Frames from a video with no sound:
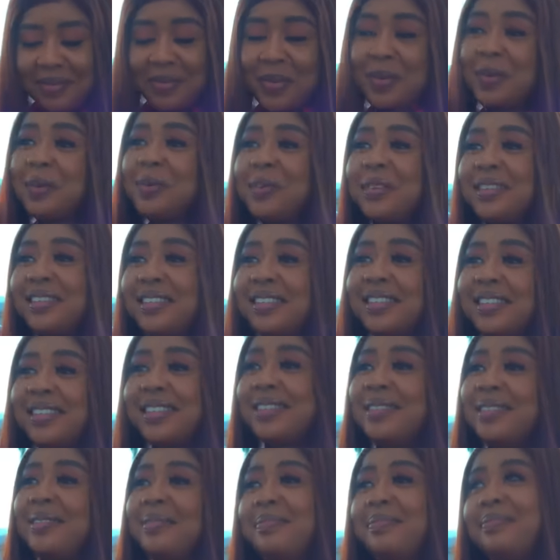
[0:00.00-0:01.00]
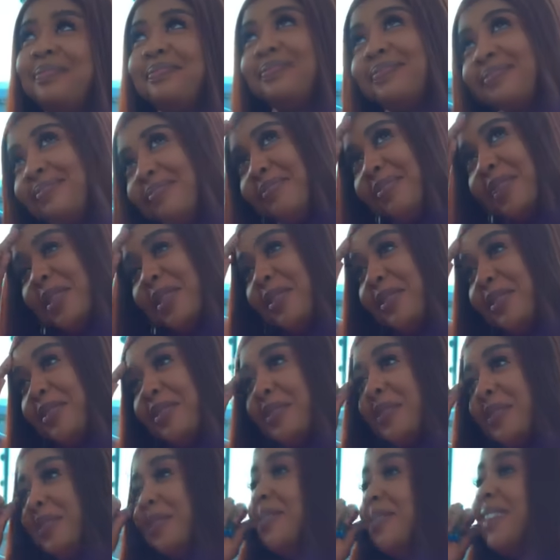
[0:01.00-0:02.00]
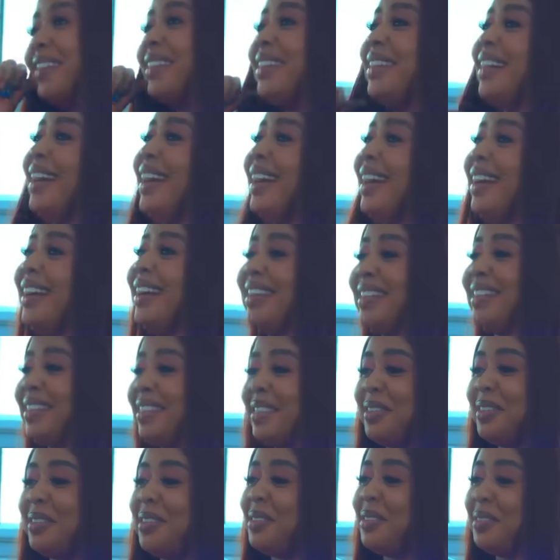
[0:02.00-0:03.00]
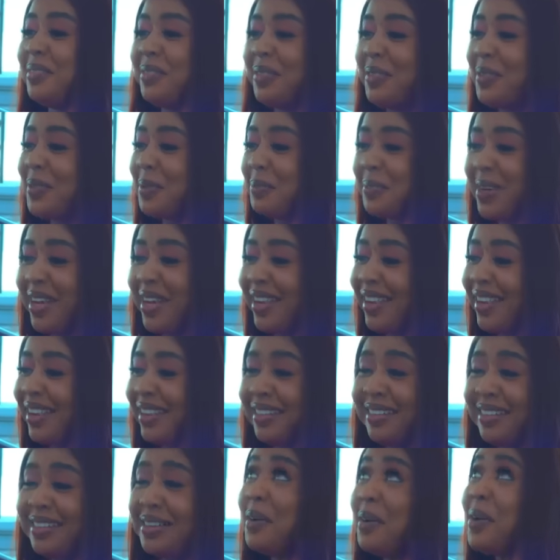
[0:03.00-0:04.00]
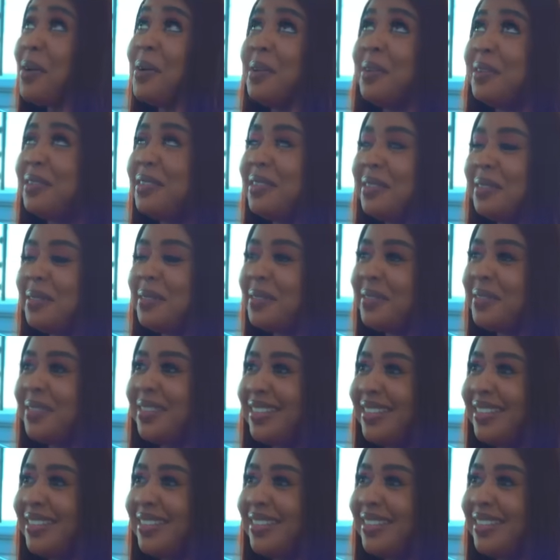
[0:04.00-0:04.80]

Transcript: Work was beautiful. I had thoughts of you in my head all through.